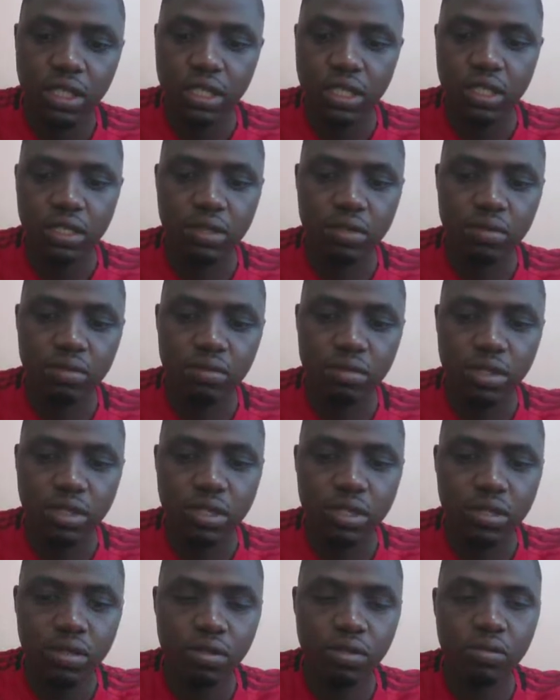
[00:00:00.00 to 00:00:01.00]
number
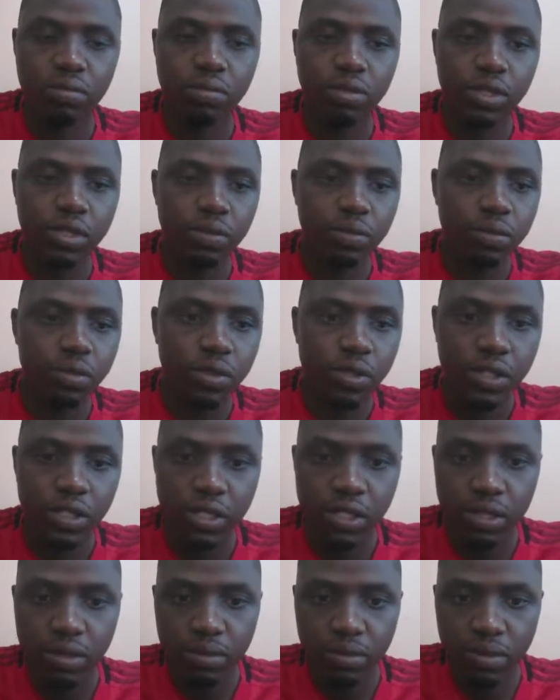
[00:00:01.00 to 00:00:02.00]
or passport
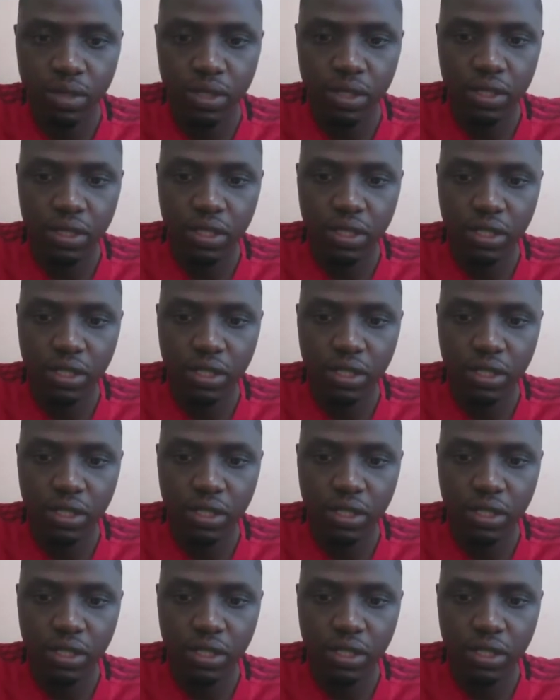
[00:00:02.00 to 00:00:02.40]
number,